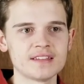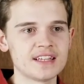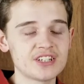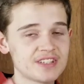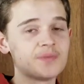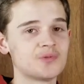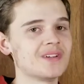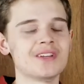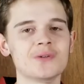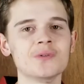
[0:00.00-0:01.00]
That just seems
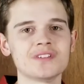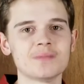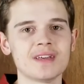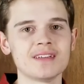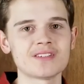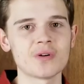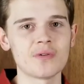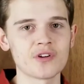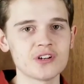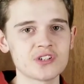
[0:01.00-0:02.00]
really cool to me. So if
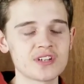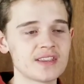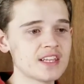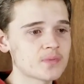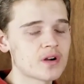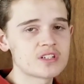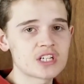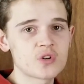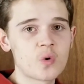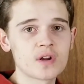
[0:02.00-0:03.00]
you're interested in this project
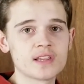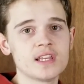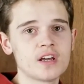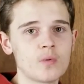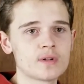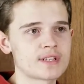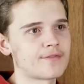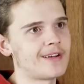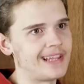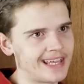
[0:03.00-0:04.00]
or in Leo once I
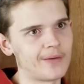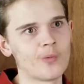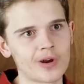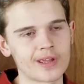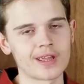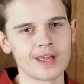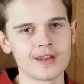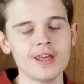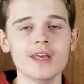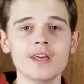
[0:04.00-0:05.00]
finally get him working again,
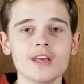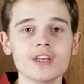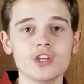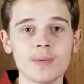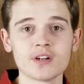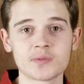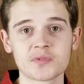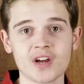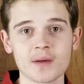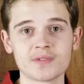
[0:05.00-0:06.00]
you better
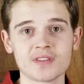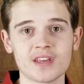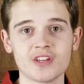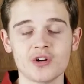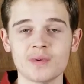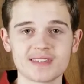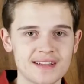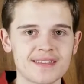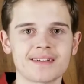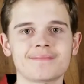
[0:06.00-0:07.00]
subscribe so that you don't miss
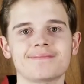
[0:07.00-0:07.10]
anything.